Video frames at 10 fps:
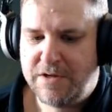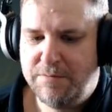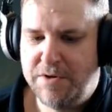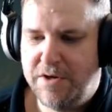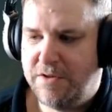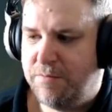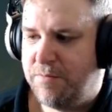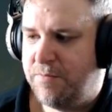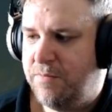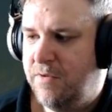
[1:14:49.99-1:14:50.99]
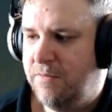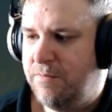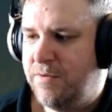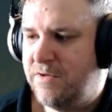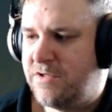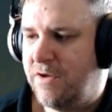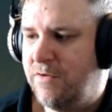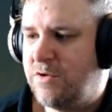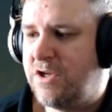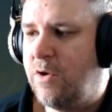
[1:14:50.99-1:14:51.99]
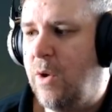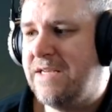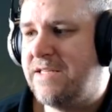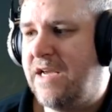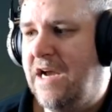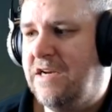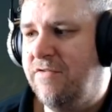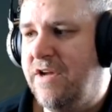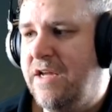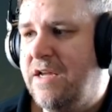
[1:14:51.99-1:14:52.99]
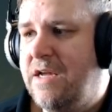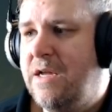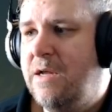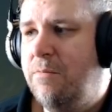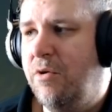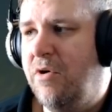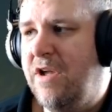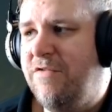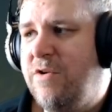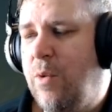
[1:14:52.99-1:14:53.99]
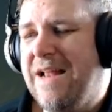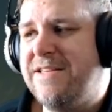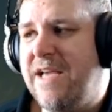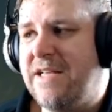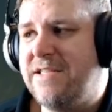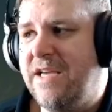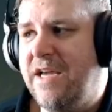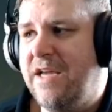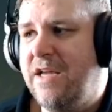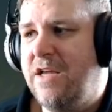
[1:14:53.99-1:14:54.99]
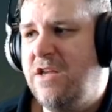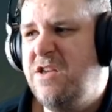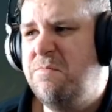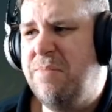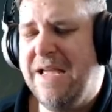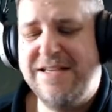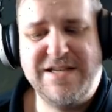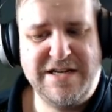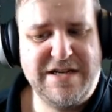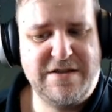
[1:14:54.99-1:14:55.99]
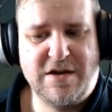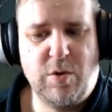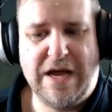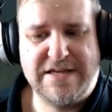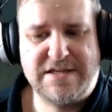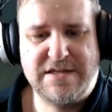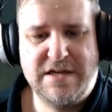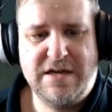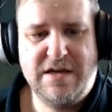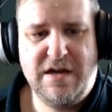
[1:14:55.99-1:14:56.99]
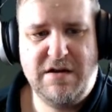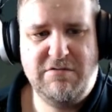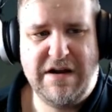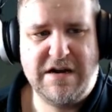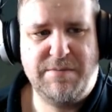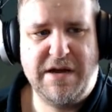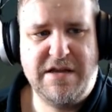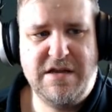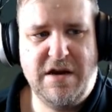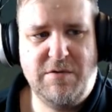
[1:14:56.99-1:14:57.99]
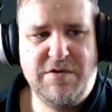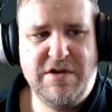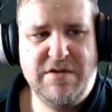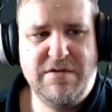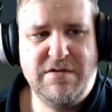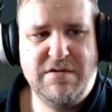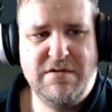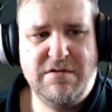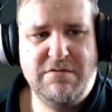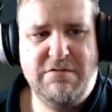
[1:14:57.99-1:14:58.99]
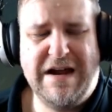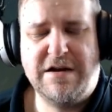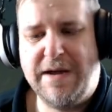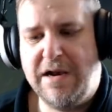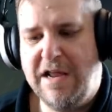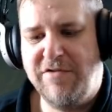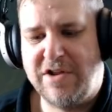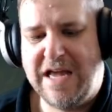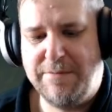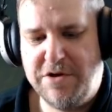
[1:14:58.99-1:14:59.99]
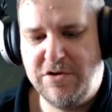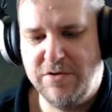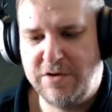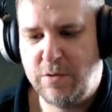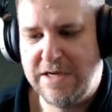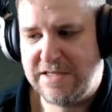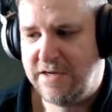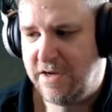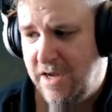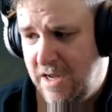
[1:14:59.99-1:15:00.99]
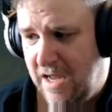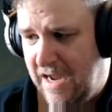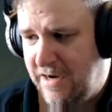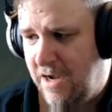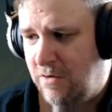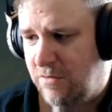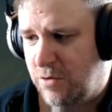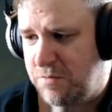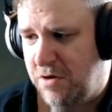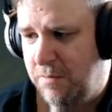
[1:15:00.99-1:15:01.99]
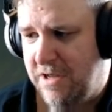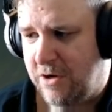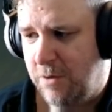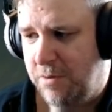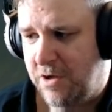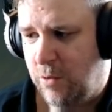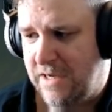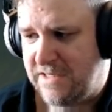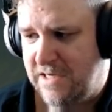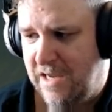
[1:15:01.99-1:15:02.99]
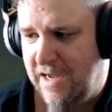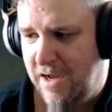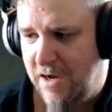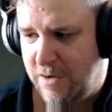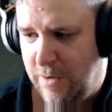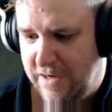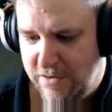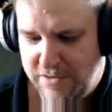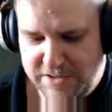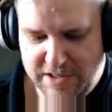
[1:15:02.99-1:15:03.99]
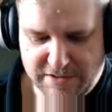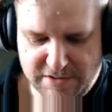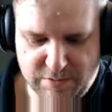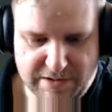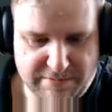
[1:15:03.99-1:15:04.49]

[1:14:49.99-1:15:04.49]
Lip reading: But so there was the quest side of it, but if you went at it, you basically did the quests roundabout, you know, roundabout level cap, you'd done the quest, hadn't you? I know there were probably a couple of quests in like Archway and Court of Stars as well.